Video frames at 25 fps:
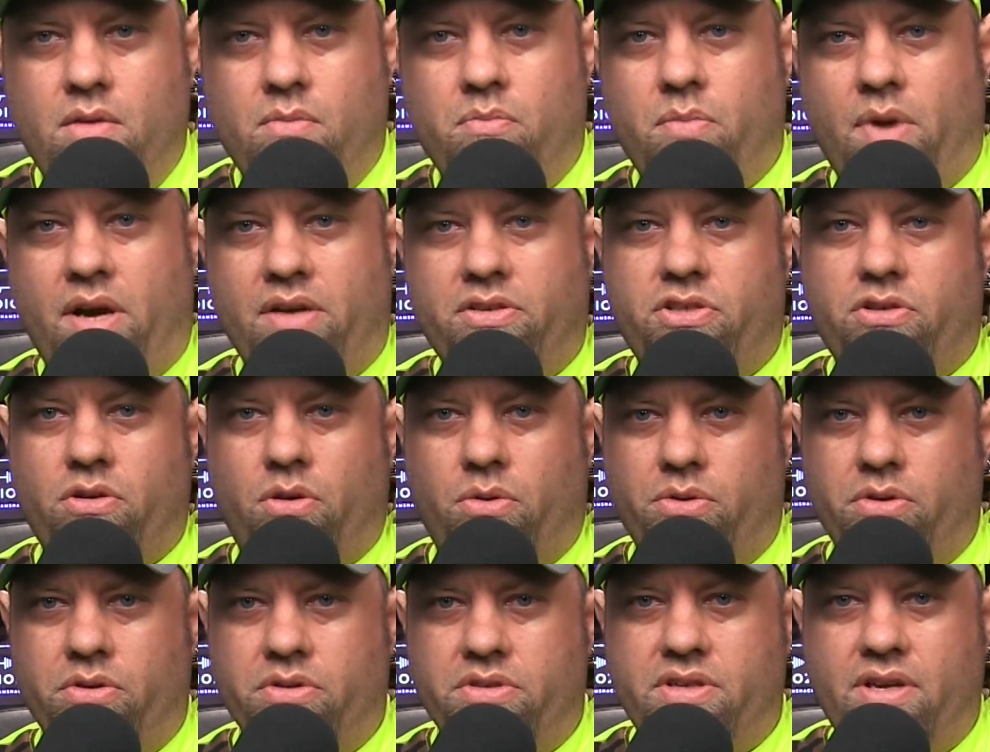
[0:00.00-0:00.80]
my
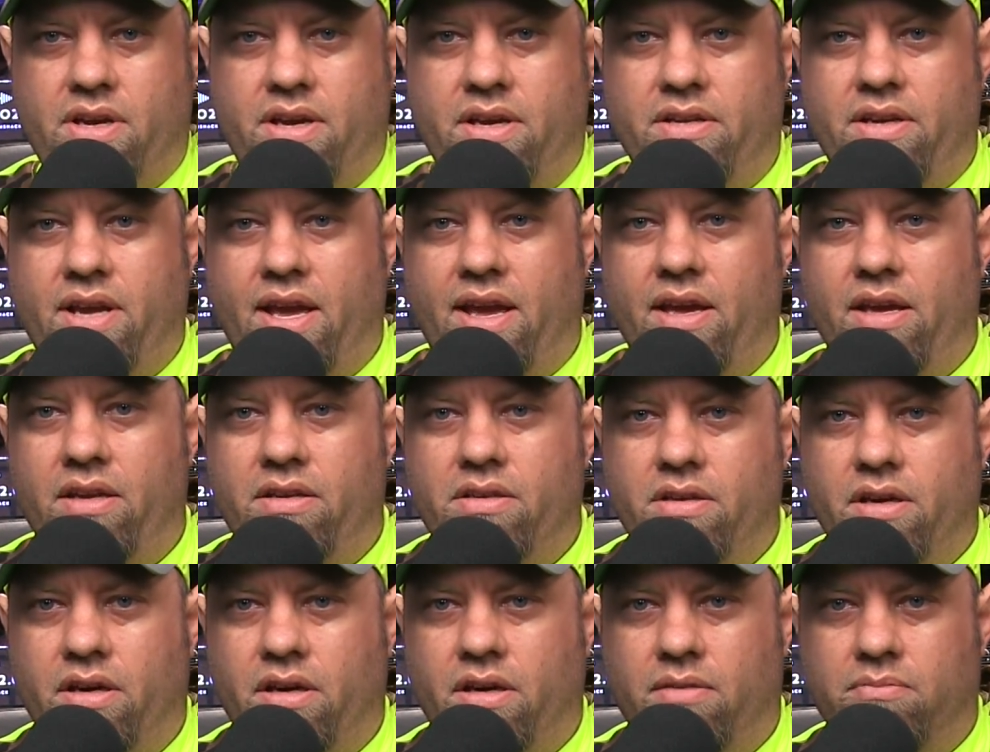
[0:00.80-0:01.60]
shoulders and
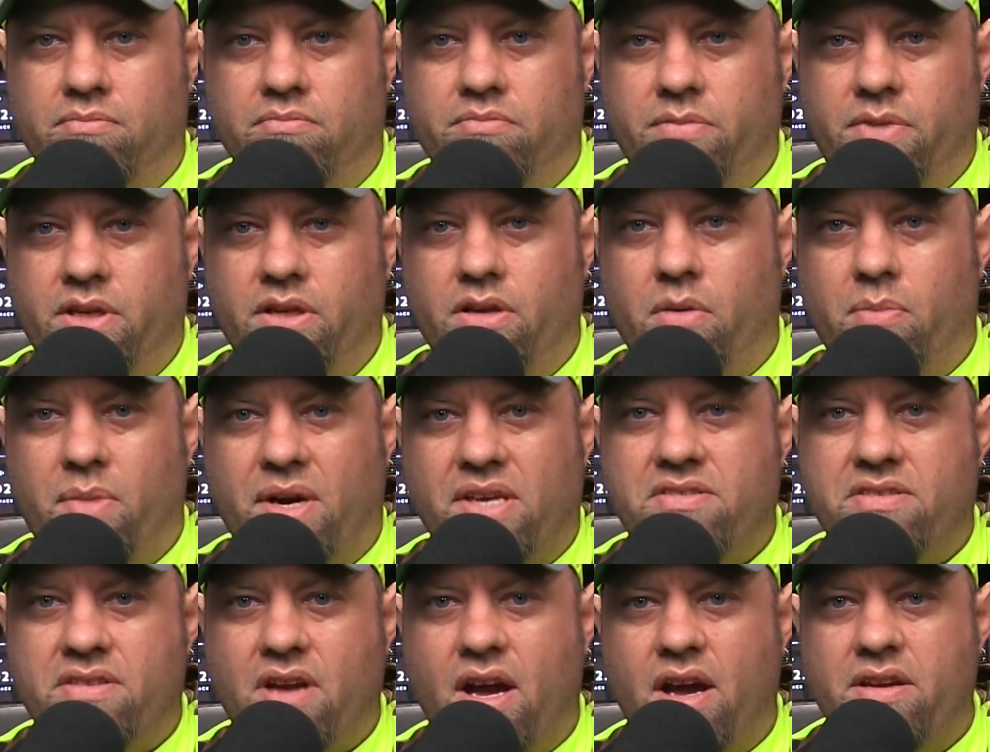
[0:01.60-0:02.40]
and um, you know my
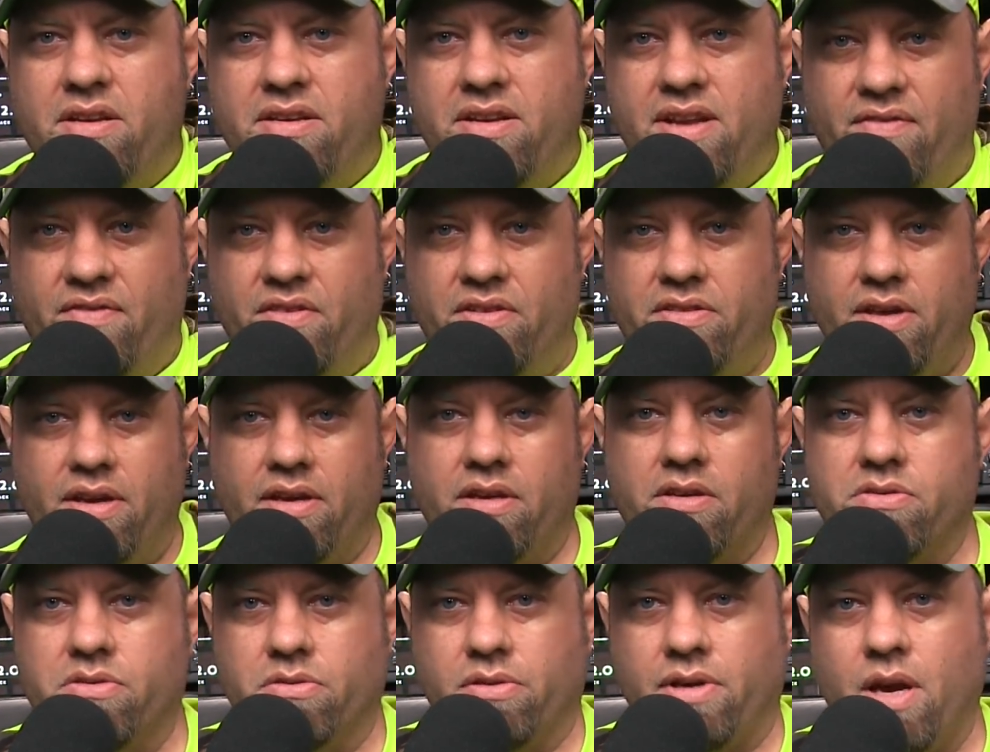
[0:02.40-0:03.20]
side and everything
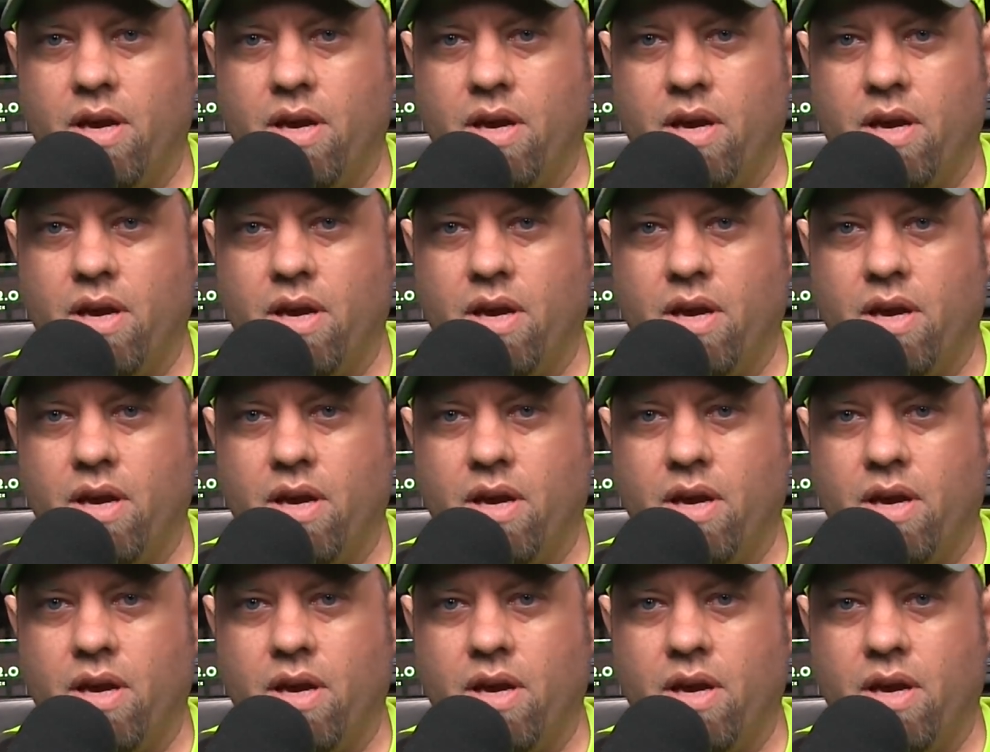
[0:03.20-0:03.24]
because they're